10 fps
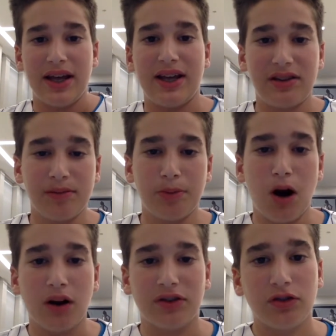hit the
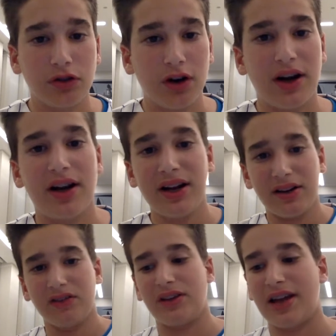Bronx, and started
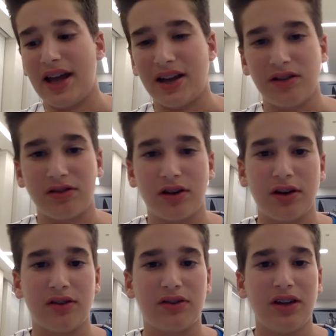hitting the Yankees,
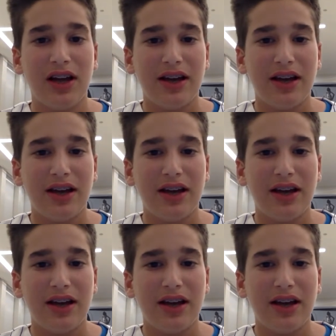because